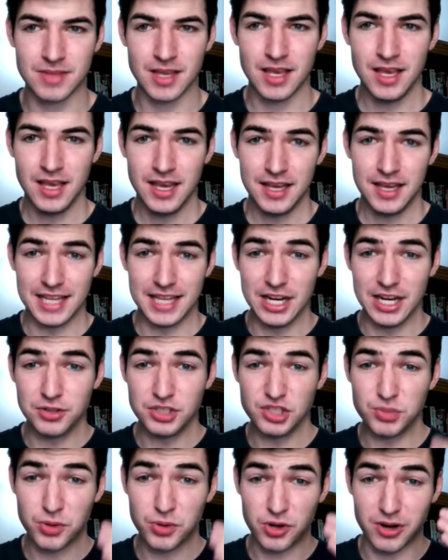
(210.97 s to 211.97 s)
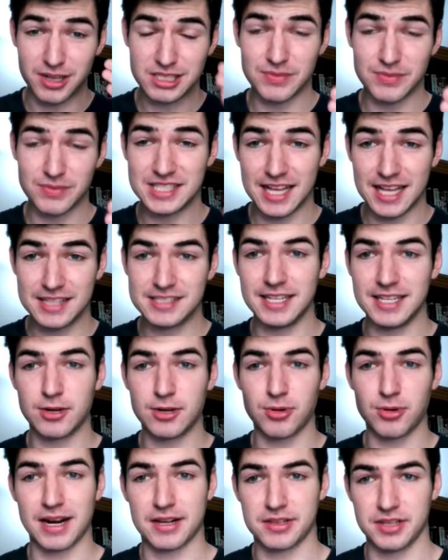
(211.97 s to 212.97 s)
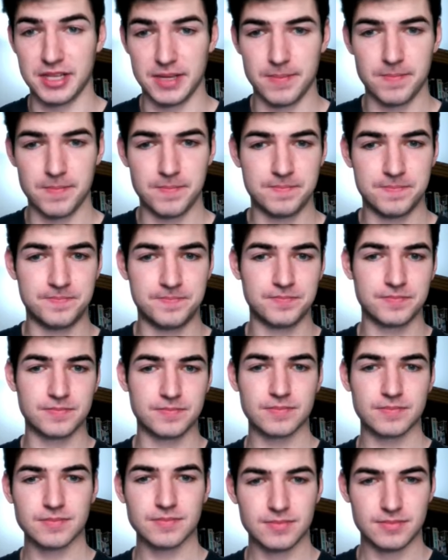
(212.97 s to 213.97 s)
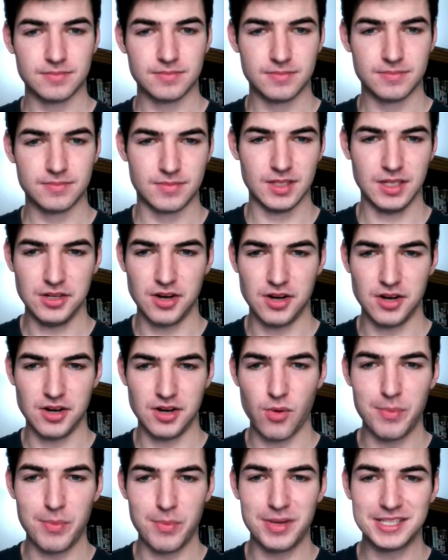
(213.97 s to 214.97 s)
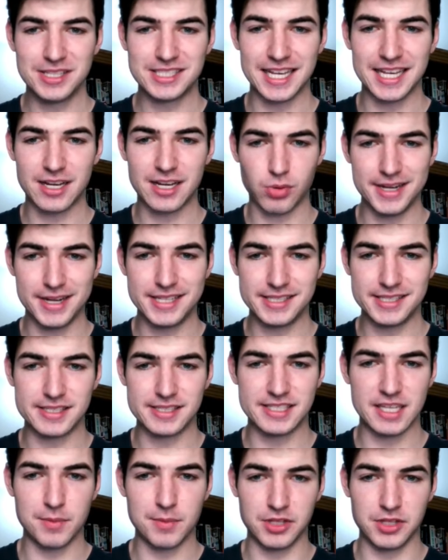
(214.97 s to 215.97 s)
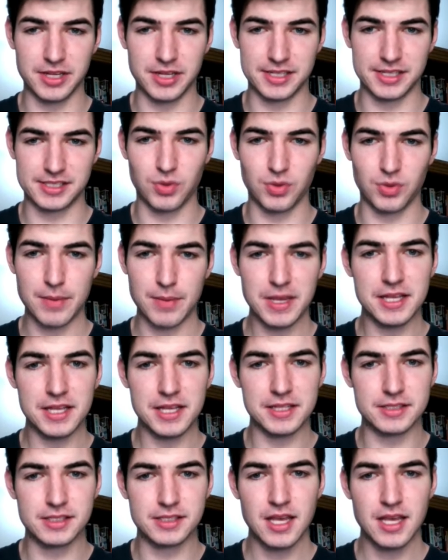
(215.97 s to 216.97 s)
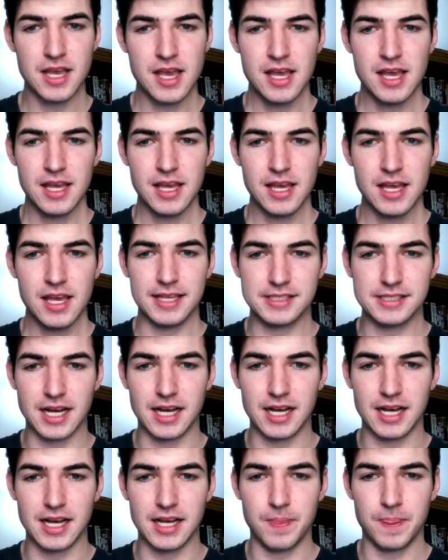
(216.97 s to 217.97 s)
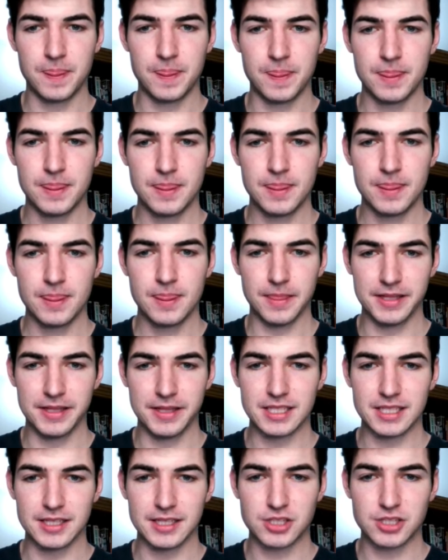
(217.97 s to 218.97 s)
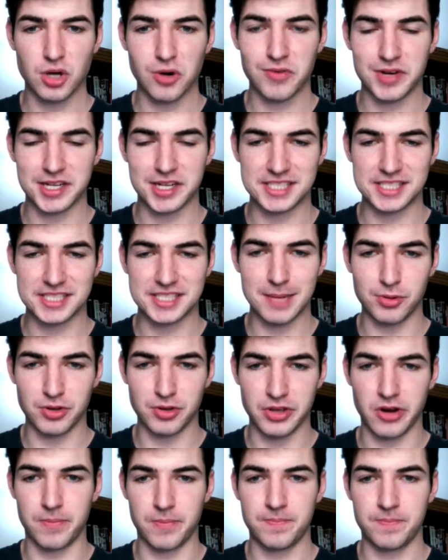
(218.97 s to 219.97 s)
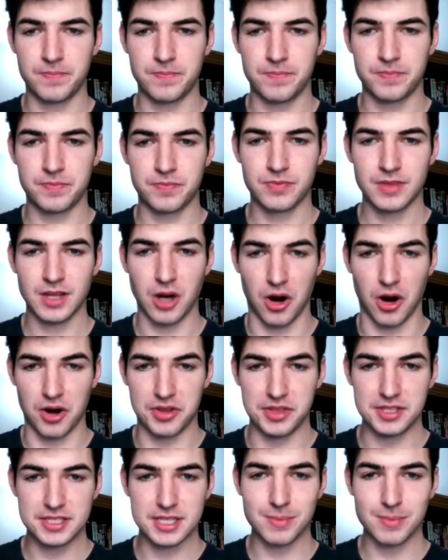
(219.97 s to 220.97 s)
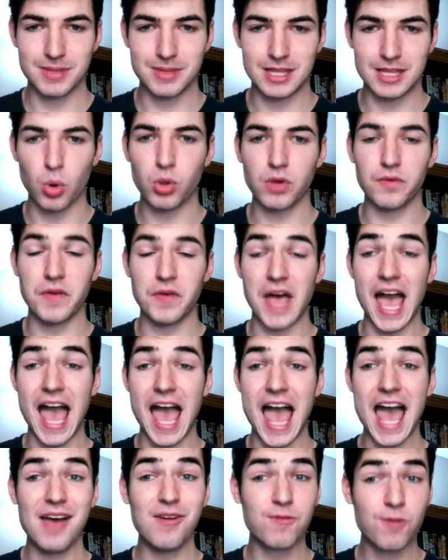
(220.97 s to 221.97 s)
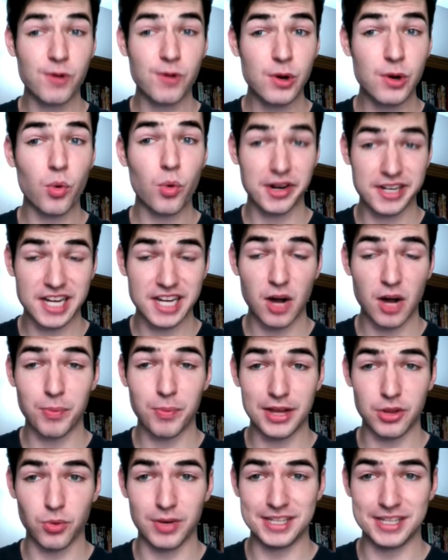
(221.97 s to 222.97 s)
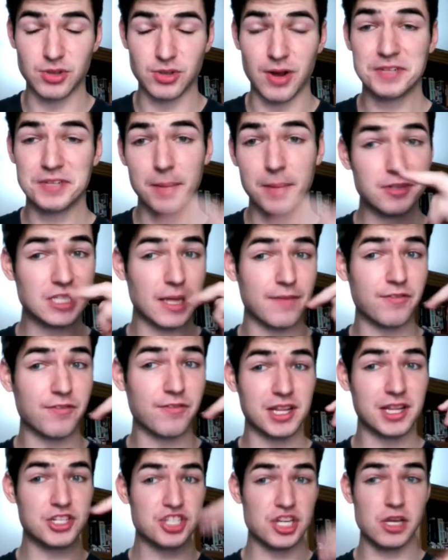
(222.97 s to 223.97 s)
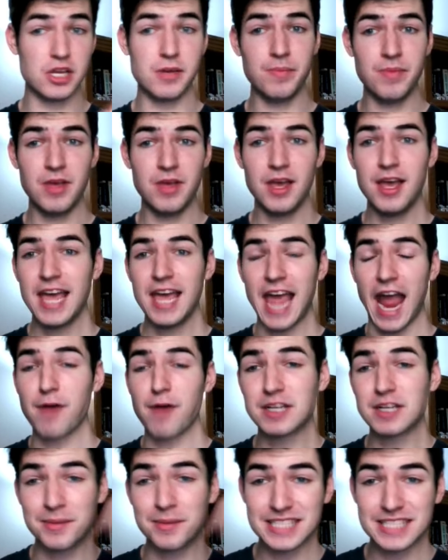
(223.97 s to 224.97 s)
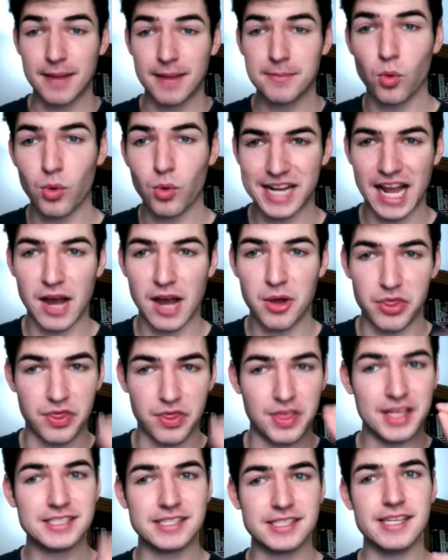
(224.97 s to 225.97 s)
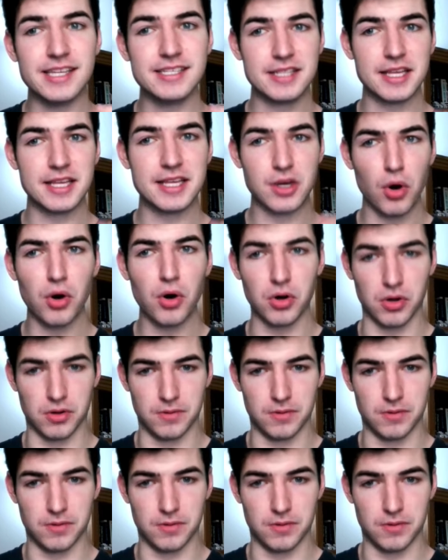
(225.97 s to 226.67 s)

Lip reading: They don't do progressive intensity correctly. All right, we must increase the stimulus. So what that means is, let's go over an example here. All right, this is going to be the goal of every workout, by the way. So every time you step foot in the gym, every time it's time to work out, this is the goal.